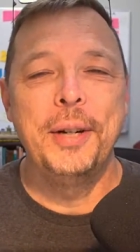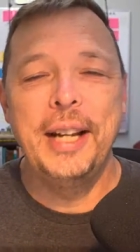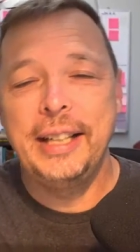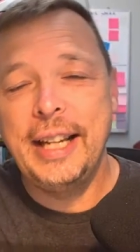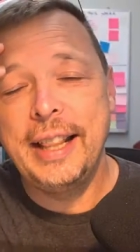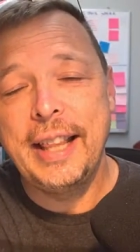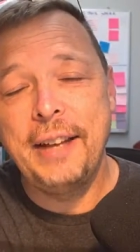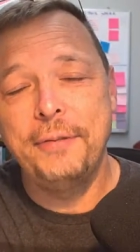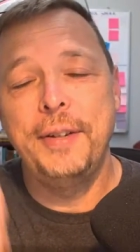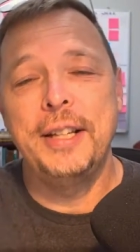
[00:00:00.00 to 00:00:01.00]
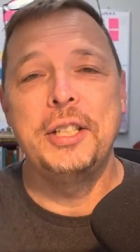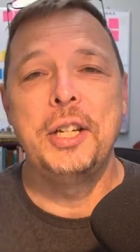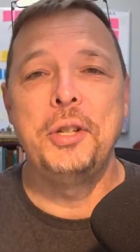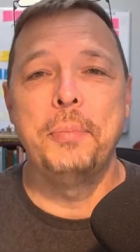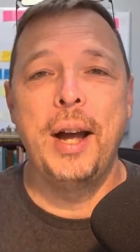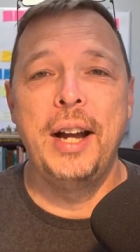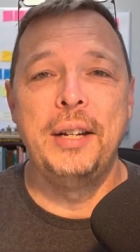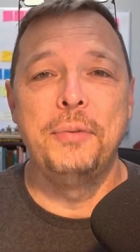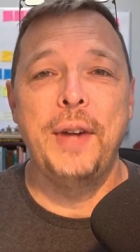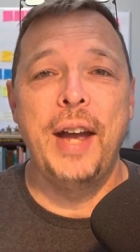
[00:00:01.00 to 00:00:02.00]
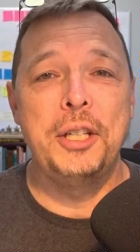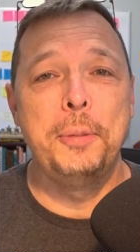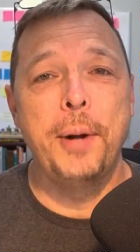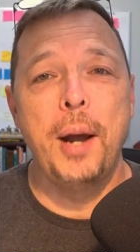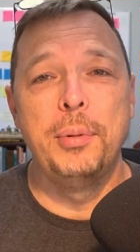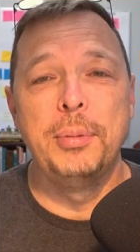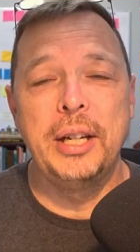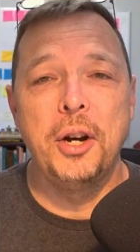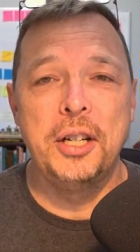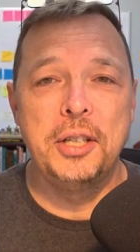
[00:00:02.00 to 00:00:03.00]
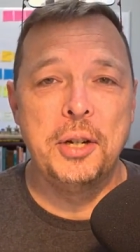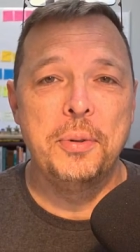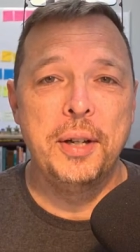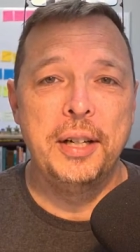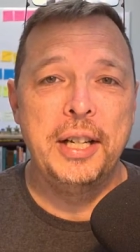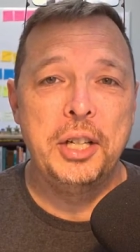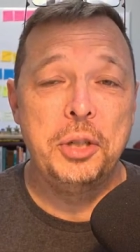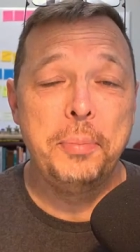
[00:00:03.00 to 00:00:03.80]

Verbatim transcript: Go ahead and get that fixed in your mind. In fact, you probably already know what it is.